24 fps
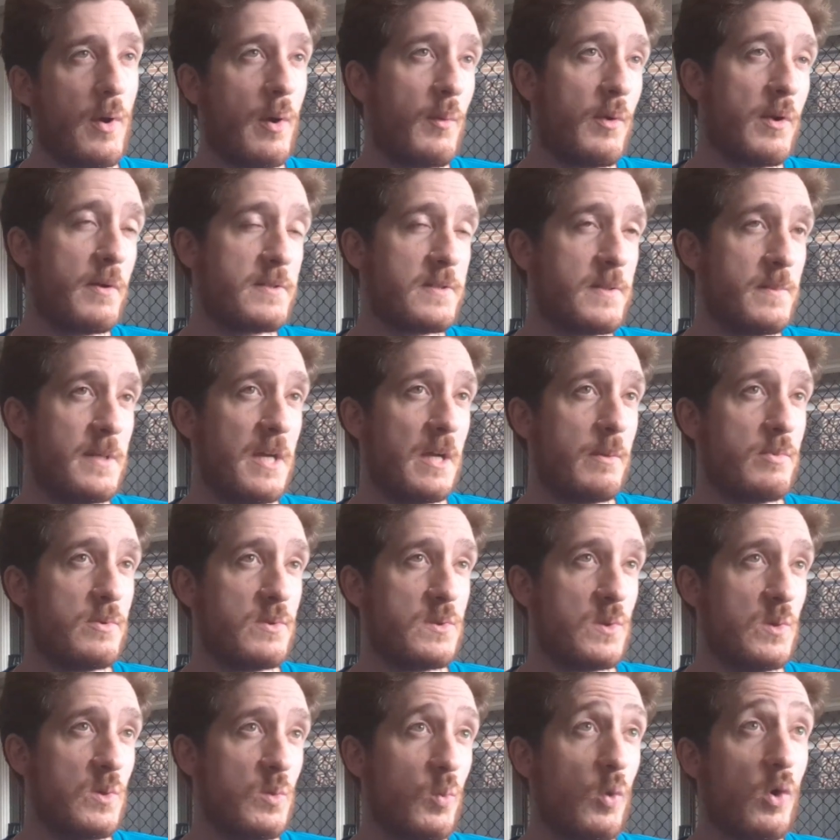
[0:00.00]
I want to be able
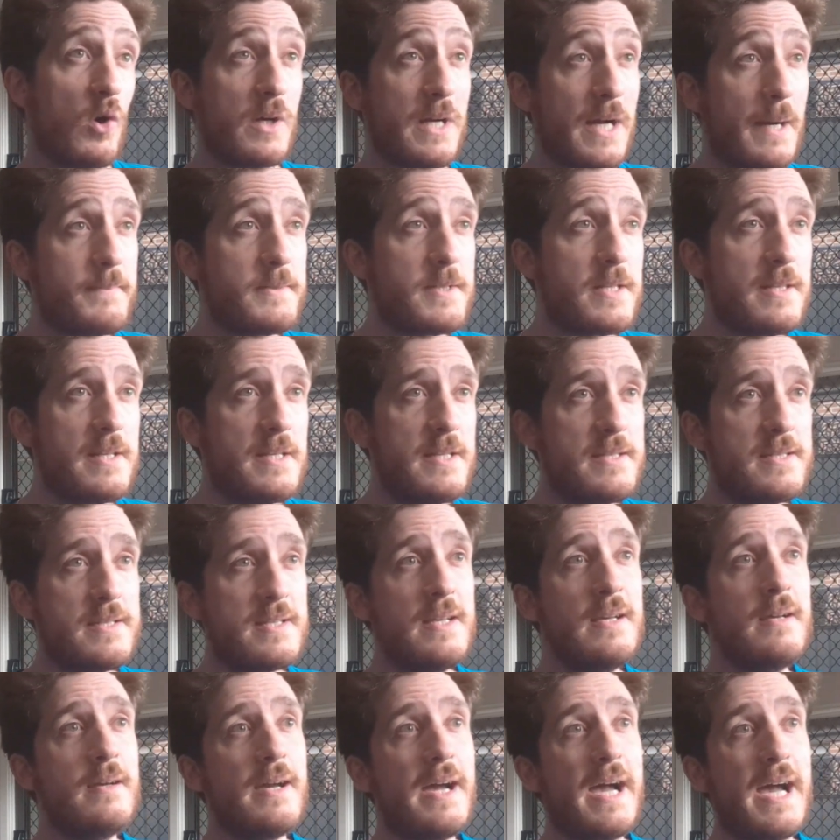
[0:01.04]
to walk up to this
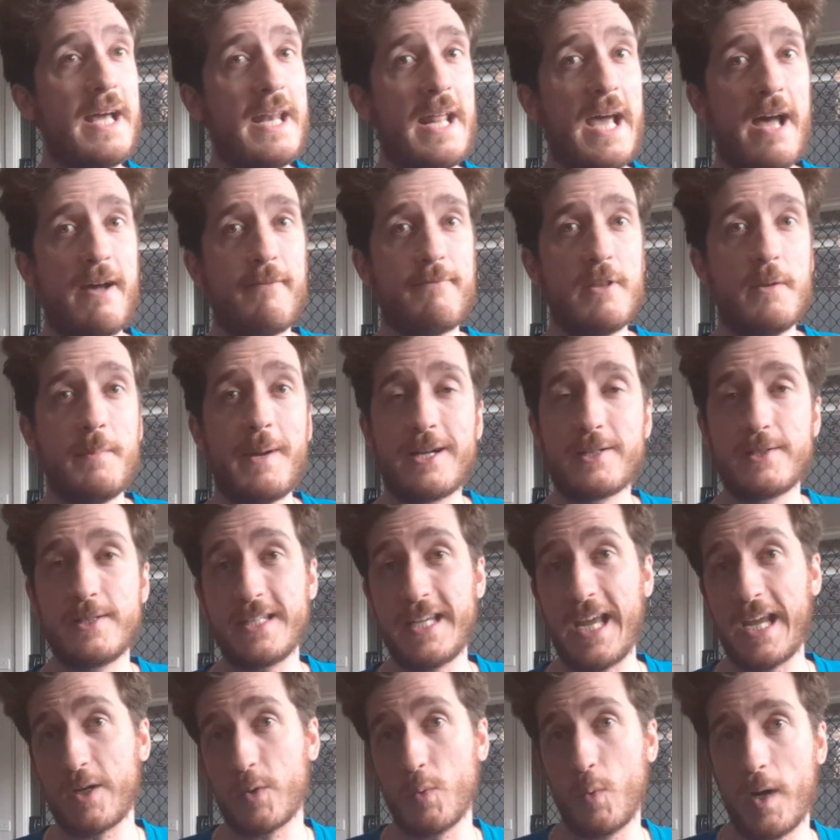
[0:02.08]
and have them actually
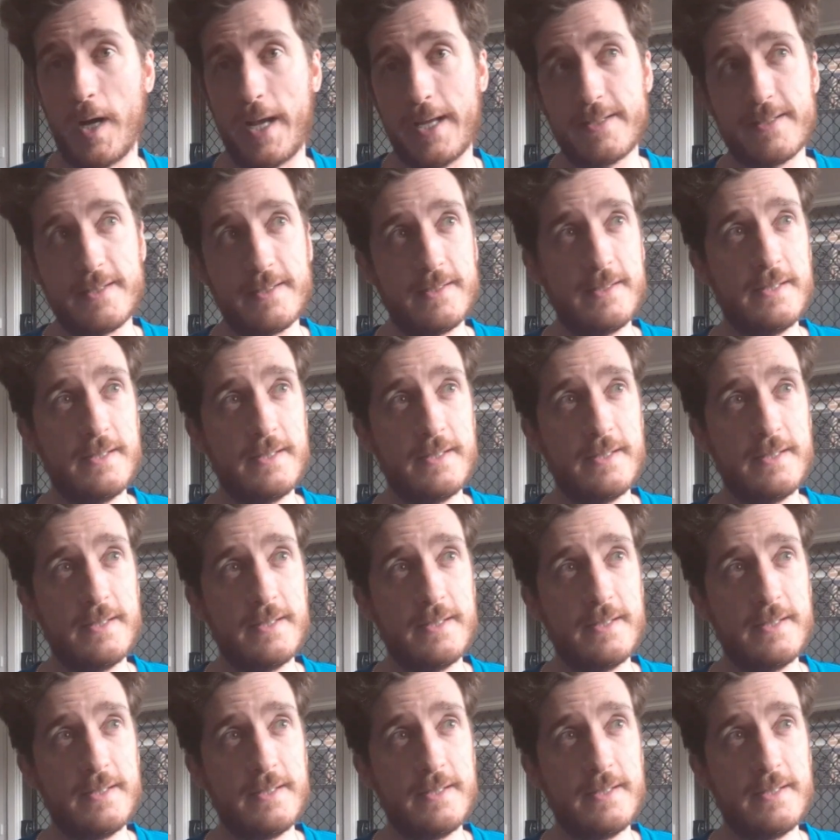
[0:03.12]
get quieter.